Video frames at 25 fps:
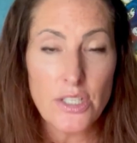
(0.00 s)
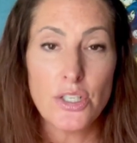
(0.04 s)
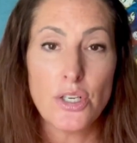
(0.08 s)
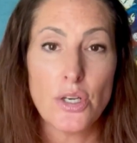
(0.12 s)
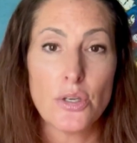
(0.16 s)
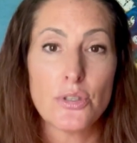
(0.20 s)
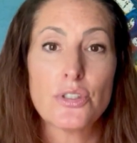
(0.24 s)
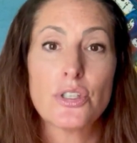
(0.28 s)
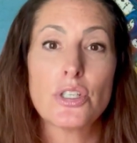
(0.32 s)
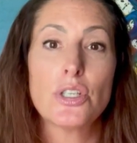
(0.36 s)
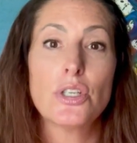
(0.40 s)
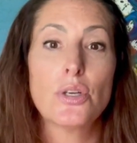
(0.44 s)

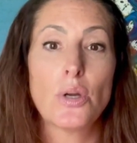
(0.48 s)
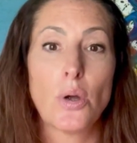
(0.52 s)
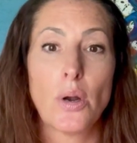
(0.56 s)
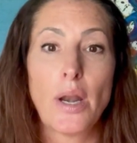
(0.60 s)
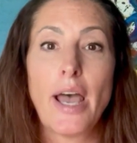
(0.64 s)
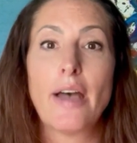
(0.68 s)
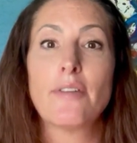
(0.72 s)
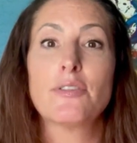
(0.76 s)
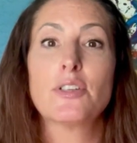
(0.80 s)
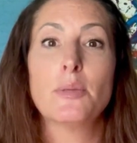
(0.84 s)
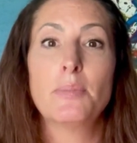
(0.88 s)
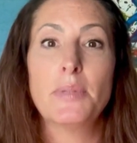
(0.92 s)
So you don't
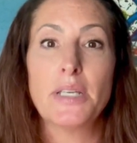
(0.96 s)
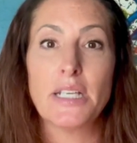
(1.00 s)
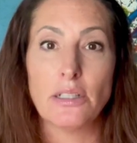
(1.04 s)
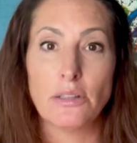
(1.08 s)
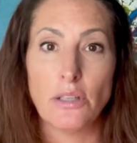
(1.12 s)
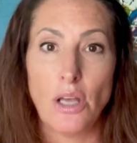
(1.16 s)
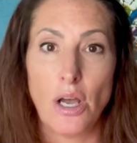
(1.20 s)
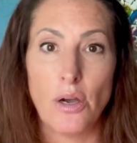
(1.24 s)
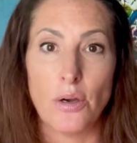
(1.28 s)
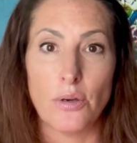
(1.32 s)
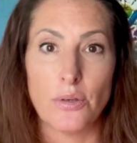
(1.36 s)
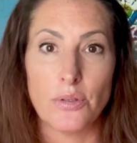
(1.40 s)
have to be
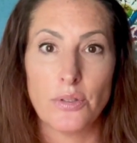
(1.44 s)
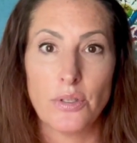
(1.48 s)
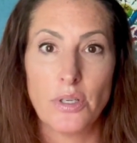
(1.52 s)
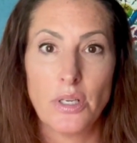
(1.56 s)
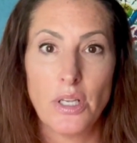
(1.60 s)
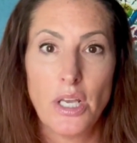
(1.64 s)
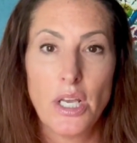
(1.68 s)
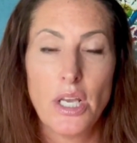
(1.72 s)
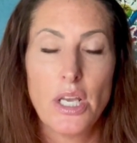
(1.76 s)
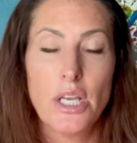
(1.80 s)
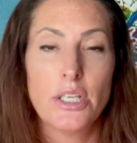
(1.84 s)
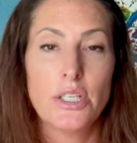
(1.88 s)
alone.
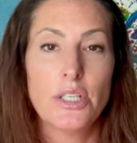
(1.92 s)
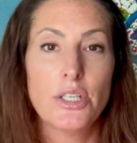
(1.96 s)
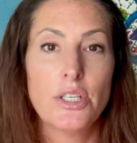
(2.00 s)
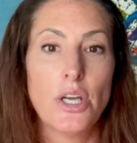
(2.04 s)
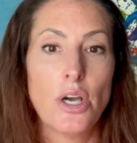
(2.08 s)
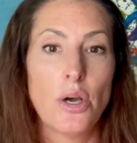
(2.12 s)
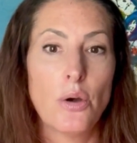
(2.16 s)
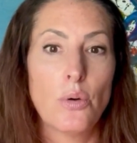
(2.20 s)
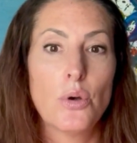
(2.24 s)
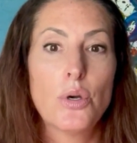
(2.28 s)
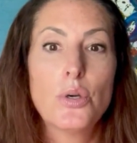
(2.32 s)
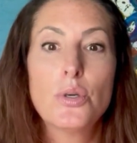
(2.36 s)

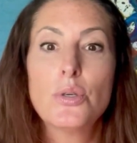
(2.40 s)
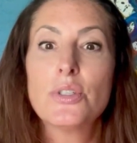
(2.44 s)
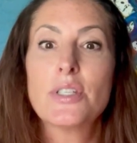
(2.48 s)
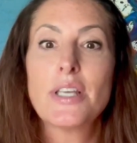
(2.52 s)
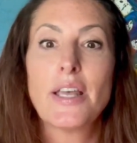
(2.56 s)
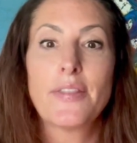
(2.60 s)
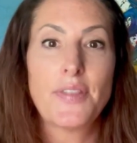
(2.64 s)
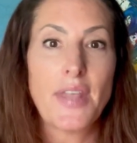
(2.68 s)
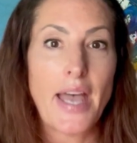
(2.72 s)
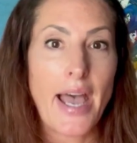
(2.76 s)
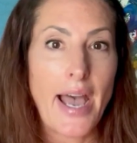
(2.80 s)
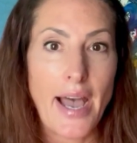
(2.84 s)
Who's
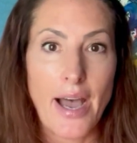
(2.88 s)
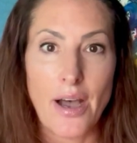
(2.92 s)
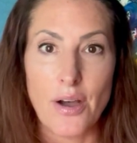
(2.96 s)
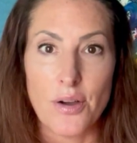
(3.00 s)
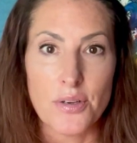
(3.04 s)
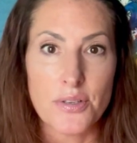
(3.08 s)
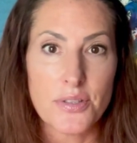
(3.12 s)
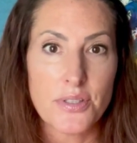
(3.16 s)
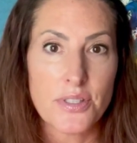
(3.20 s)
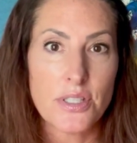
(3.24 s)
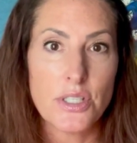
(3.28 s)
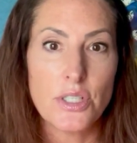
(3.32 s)
at the
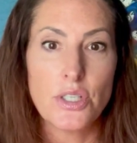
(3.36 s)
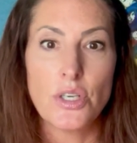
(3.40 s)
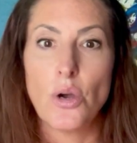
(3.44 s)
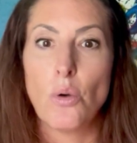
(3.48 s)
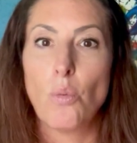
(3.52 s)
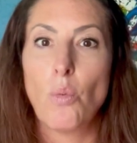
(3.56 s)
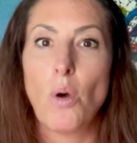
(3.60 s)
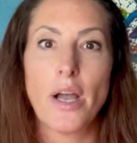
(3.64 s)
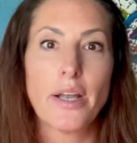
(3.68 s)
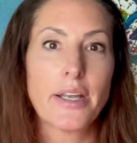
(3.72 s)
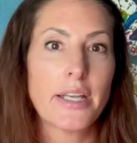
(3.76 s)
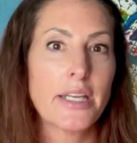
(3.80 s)
house?
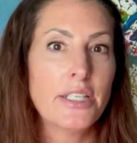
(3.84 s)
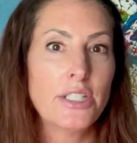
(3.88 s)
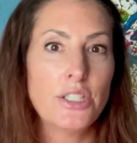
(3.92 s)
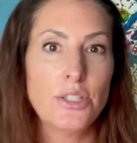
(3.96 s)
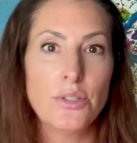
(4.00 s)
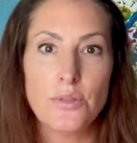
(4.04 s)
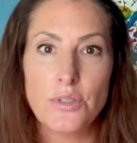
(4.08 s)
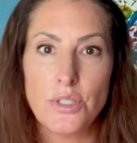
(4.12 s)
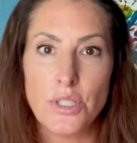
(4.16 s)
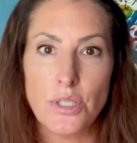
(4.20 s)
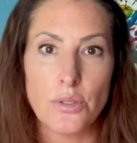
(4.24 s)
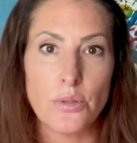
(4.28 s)
What can
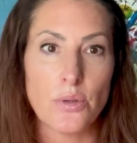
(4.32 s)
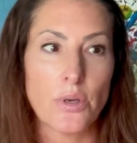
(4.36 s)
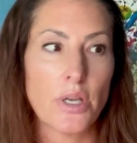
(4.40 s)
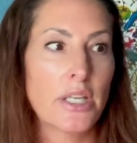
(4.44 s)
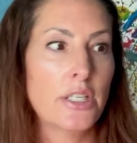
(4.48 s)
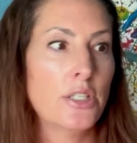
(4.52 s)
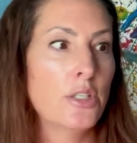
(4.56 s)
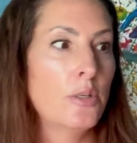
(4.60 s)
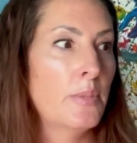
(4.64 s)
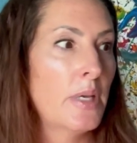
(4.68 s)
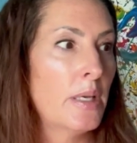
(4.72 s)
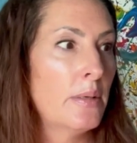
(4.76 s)
you do?
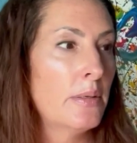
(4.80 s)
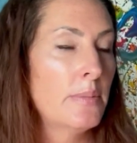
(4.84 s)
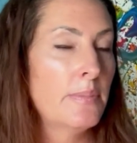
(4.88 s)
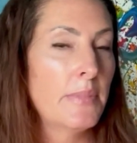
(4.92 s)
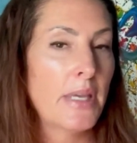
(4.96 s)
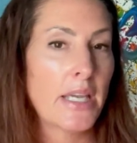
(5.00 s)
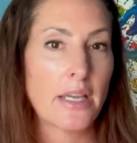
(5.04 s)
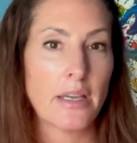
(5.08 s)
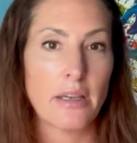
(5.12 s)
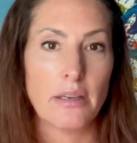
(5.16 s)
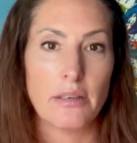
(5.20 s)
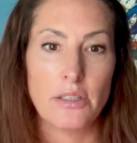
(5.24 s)
Can you maybe
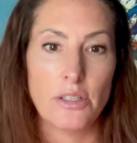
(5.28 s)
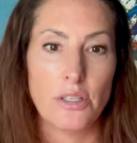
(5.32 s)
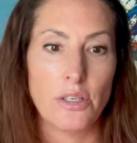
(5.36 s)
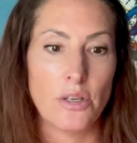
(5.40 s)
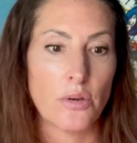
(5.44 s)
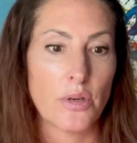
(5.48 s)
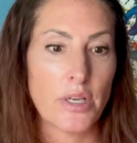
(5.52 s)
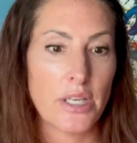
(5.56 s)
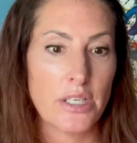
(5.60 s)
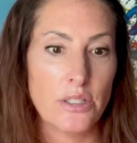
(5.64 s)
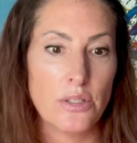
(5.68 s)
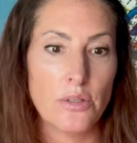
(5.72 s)
make,
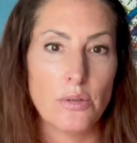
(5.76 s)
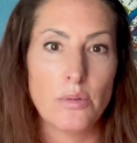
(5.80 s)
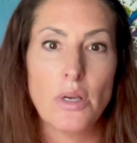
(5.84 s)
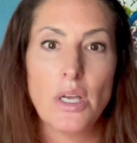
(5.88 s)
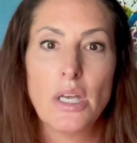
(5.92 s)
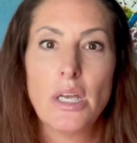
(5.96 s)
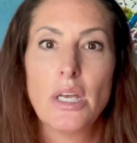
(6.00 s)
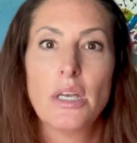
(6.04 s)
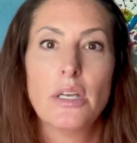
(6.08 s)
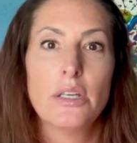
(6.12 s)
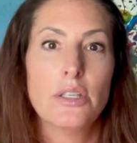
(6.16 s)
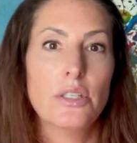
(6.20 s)
can you,
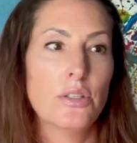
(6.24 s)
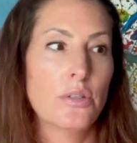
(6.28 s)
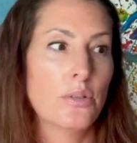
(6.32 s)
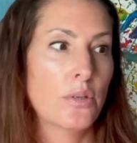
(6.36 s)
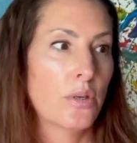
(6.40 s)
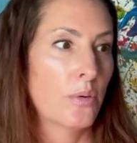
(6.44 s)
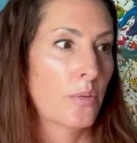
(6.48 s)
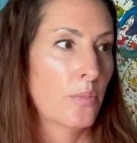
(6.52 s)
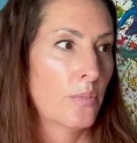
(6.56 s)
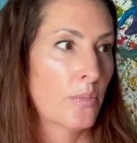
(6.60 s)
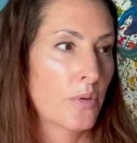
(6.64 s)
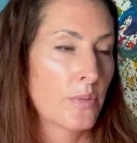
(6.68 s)

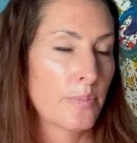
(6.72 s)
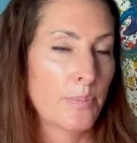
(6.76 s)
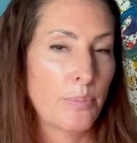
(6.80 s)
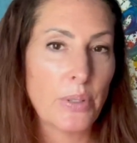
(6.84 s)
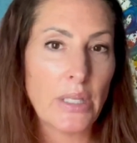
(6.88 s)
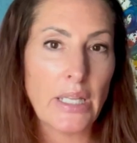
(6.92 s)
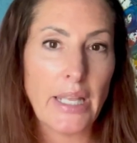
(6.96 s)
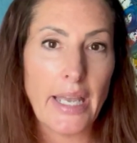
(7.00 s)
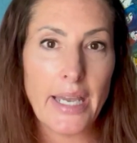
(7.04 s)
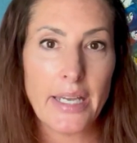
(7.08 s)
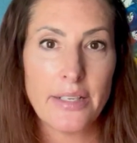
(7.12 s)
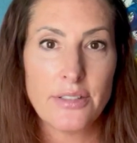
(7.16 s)

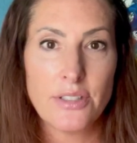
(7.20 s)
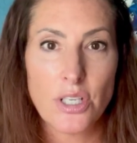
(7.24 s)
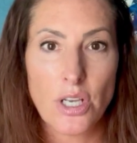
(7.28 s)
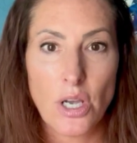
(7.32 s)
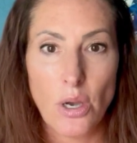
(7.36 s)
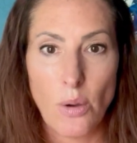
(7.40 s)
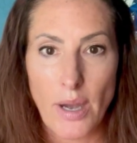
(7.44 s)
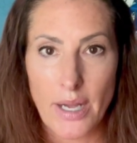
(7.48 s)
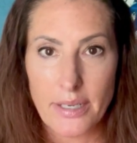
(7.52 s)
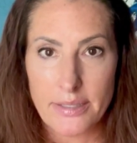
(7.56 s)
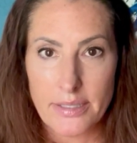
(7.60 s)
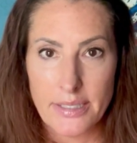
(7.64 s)
plan to
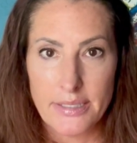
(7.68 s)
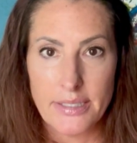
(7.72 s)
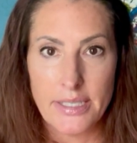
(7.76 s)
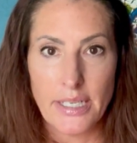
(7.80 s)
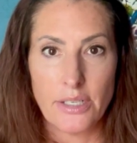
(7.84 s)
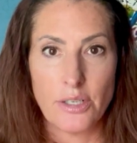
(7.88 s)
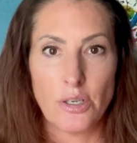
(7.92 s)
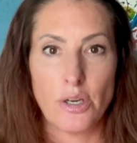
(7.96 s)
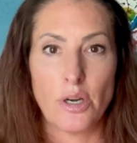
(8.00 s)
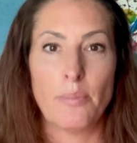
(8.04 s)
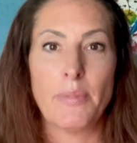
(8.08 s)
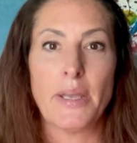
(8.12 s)
go out to
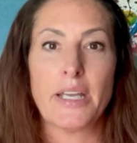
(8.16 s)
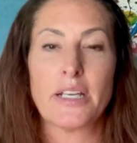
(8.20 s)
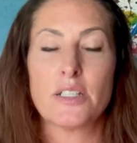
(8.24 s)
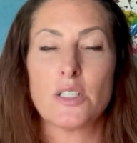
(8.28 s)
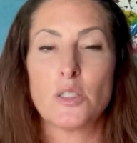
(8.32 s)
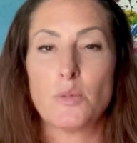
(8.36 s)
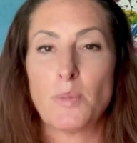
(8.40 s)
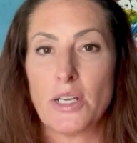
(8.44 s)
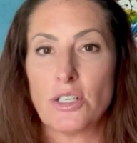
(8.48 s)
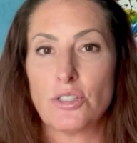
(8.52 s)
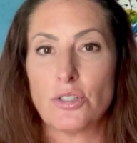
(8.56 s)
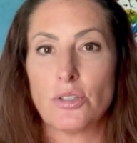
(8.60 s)
dinner, or make a
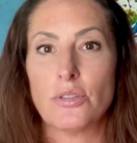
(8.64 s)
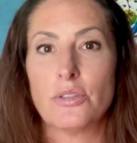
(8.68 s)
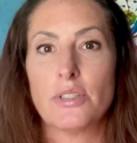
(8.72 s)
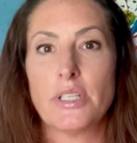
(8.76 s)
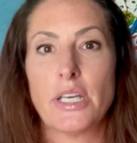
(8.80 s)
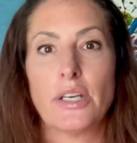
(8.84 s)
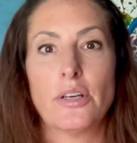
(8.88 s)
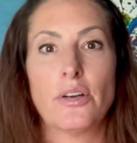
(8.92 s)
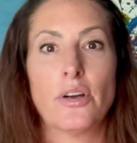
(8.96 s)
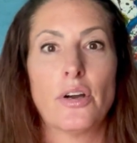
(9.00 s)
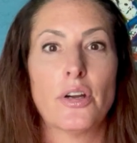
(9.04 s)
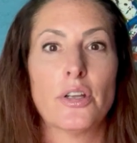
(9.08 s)
special
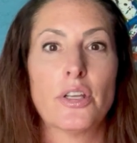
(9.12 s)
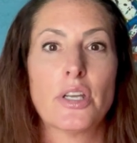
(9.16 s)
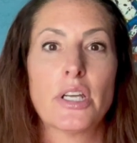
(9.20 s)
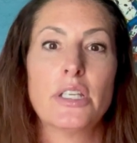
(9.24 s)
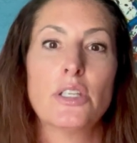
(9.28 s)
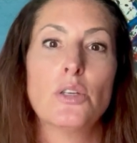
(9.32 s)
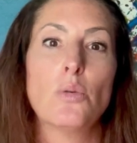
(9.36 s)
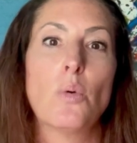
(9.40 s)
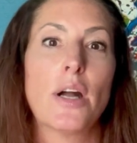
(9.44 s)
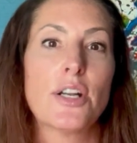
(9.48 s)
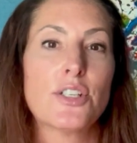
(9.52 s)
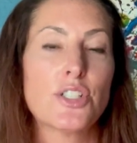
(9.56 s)
dinner? Or can
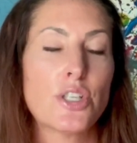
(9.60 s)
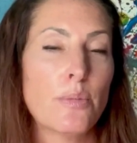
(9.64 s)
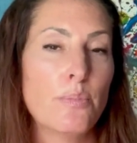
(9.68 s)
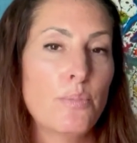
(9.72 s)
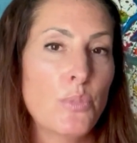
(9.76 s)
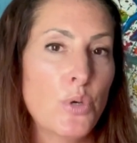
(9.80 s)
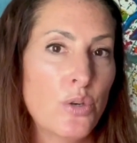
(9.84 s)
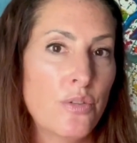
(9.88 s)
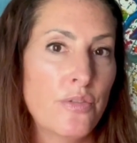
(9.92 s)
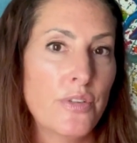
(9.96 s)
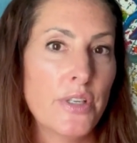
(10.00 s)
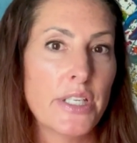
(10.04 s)
you watch a
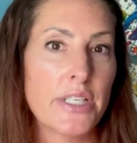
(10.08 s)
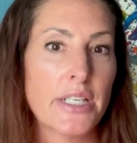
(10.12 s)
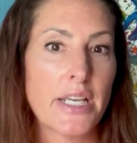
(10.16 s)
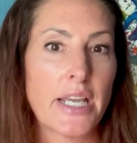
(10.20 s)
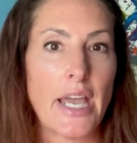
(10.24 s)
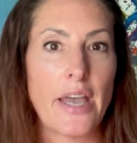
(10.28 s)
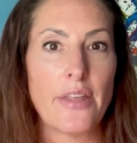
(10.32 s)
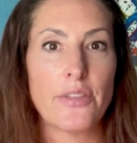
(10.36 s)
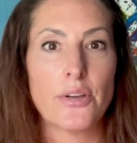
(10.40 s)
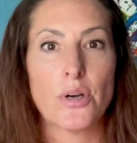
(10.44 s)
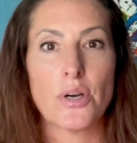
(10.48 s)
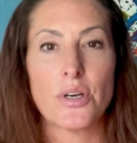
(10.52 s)
movie
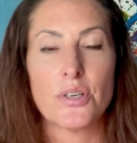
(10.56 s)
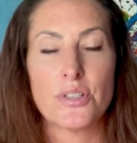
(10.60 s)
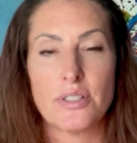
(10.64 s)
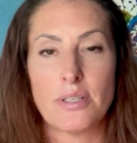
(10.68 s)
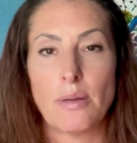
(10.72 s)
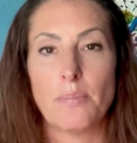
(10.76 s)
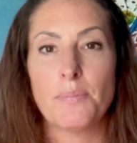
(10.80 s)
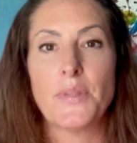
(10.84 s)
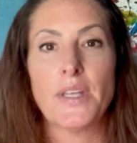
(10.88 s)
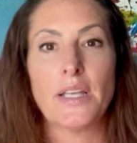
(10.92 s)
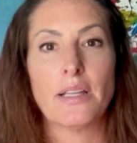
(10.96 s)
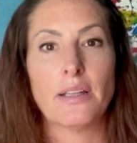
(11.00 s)
together, or
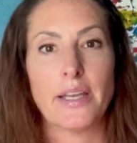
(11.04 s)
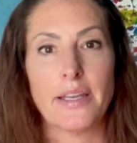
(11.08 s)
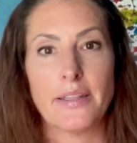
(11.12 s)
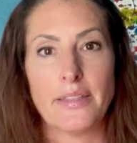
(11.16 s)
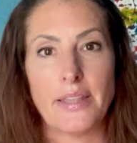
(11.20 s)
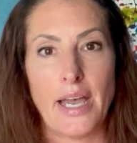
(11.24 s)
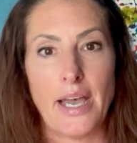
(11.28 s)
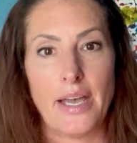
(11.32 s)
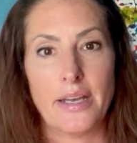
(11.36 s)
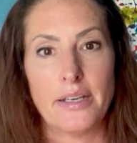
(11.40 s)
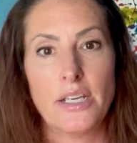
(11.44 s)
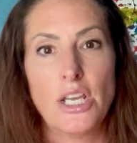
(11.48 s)
something like
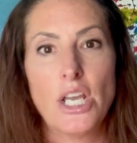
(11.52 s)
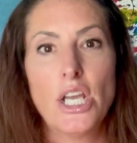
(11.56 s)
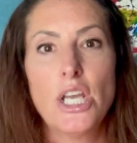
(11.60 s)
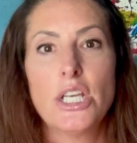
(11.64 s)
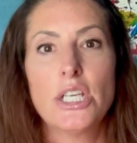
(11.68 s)
that?